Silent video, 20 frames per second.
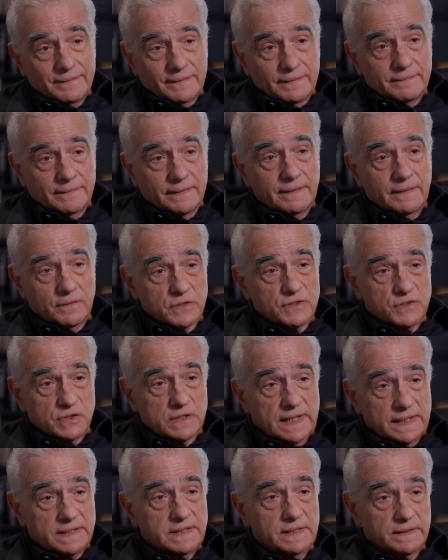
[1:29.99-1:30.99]
the
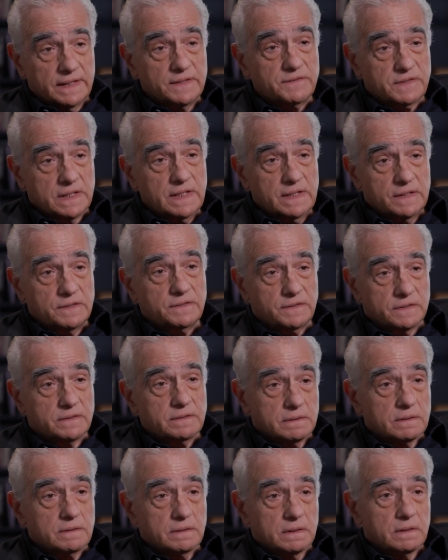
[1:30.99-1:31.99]
Christian ideal is